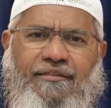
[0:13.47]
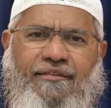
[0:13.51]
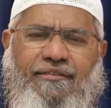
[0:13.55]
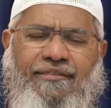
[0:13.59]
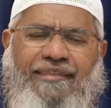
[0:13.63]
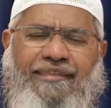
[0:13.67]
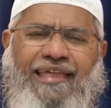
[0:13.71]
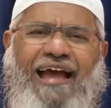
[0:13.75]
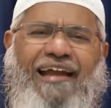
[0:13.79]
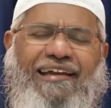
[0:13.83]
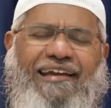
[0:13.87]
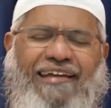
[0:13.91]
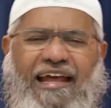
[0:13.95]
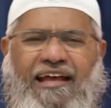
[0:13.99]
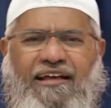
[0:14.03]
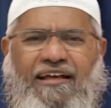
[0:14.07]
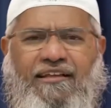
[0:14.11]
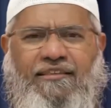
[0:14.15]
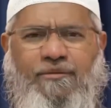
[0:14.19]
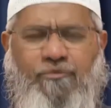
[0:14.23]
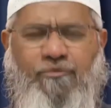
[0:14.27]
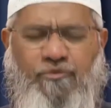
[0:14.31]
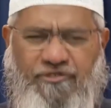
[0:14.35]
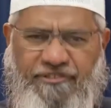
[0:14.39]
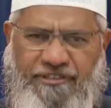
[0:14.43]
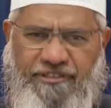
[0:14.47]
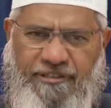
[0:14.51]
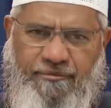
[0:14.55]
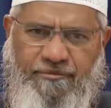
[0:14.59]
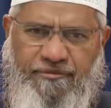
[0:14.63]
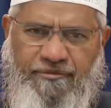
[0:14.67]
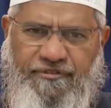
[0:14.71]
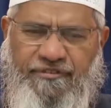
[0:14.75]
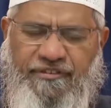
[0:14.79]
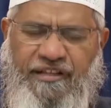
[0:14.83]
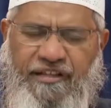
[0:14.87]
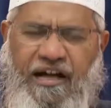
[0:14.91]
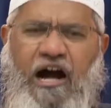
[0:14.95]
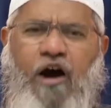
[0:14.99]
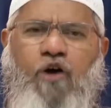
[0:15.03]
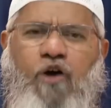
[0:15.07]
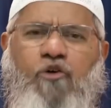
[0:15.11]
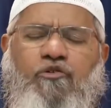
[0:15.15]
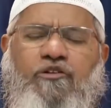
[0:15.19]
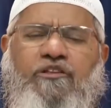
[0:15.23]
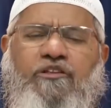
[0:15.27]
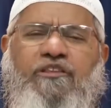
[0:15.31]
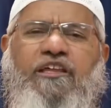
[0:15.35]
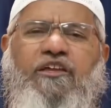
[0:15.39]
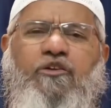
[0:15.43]
they attack the Muslims, how
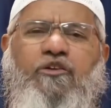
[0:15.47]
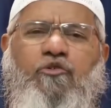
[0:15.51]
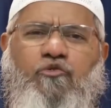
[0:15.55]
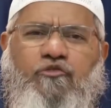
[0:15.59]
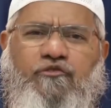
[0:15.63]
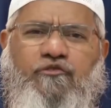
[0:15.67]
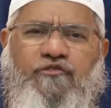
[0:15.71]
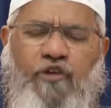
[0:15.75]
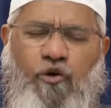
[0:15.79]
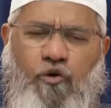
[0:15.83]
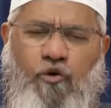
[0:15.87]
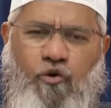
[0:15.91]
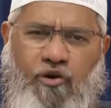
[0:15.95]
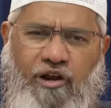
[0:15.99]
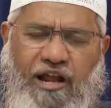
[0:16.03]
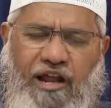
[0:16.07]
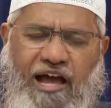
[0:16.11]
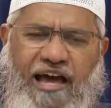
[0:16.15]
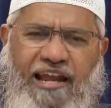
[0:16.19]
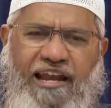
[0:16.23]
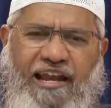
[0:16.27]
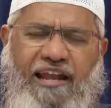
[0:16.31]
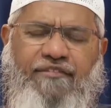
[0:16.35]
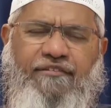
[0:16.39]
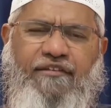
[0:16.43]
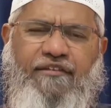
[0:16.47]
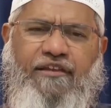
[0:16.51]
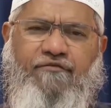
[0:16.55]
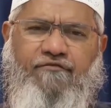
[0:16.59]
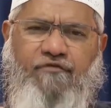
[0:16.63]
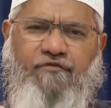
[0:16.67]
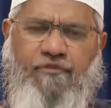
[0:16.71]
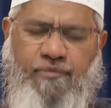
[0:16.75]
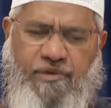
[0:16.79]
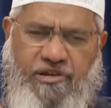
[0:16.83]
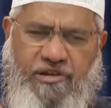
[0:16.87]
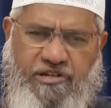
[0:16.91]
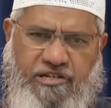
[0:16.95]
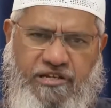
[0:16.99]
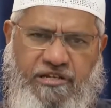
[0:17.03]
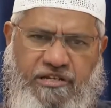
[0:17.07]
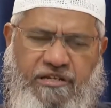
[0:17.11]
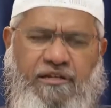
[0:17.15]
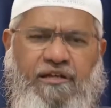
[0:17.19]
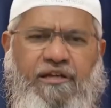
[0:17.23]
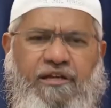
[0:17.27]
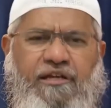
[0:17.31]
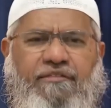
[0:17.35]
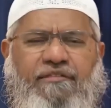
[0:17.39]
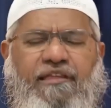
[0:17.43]
did they use the Quran and the
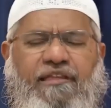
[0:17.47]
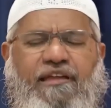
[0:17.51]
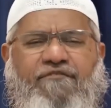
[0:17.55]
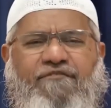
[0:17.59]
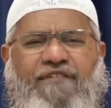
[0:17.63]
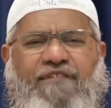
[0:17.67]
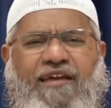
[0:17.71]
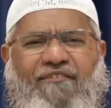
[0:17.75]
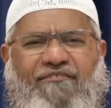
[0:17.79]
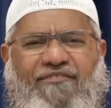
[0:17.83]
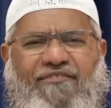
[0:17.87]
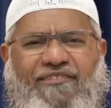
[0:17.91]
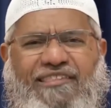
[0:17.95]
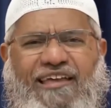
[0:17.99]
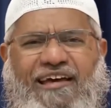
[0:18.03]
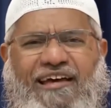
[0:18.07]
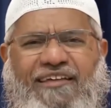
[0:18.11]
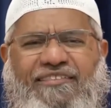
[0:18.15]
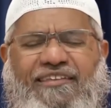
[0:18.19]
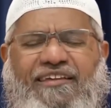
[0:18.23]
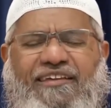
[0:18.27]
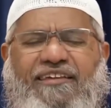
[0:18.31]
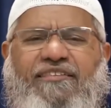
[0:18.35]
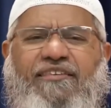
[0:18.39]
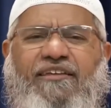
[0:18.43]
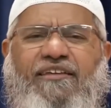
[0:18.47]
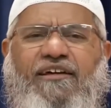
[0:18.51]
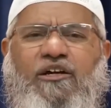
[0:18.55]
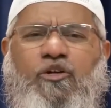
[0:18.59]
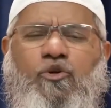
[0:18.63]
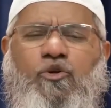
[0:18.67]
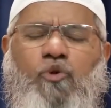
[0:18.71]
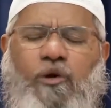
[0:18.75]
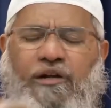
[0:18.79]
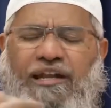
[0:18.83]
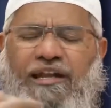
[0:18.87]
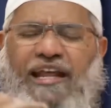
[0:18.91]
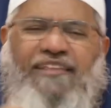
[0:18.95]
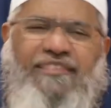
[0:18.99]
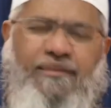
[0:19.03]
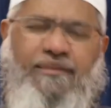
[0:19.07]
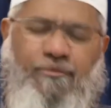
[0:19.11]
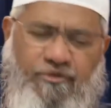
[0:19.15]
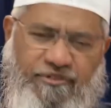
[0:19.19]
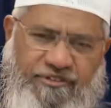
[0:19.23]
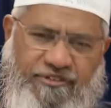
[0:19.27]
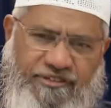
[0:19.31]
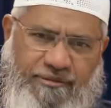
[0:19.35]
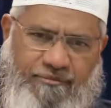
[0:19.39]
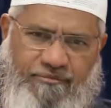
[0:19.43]
information that we have in the Hadith to attack the
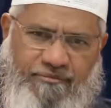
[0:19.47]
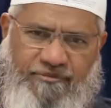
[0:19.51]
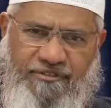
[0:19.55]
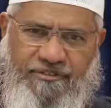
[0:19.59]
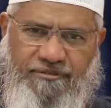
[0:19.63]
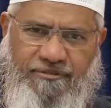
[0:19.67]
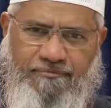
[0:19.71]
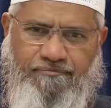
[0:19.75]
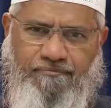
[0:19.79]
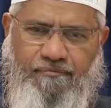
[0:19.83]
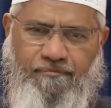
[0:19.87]
Muslims.